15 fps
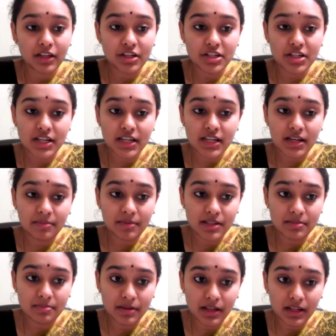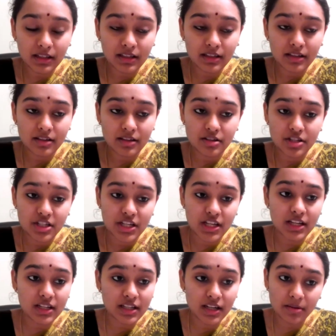Kshiram is milk.
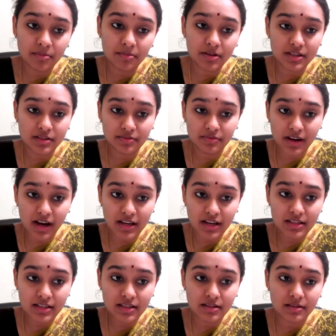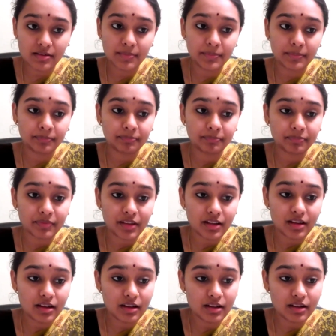Shighram was fast.
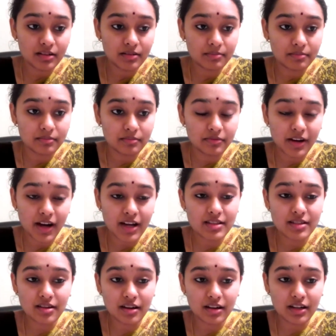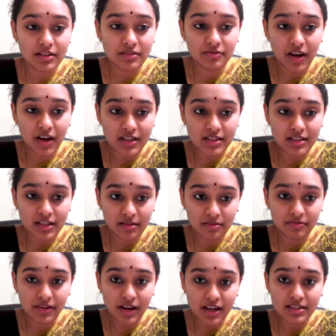Fast not as
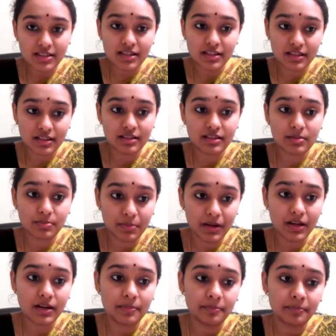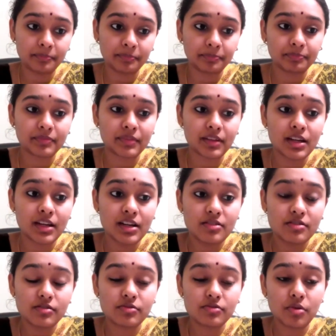fasting, fast as in speed.
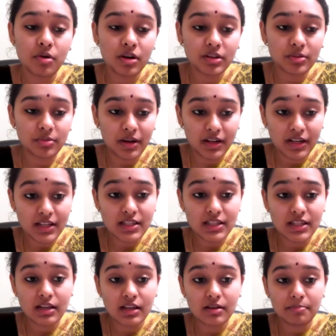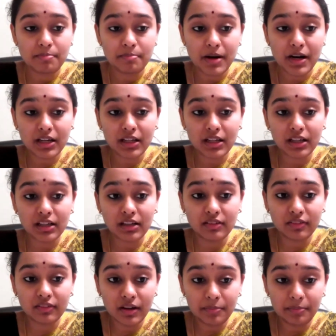Fourth one is
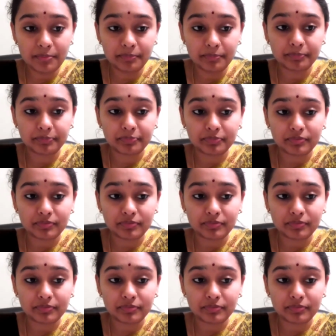pakvam.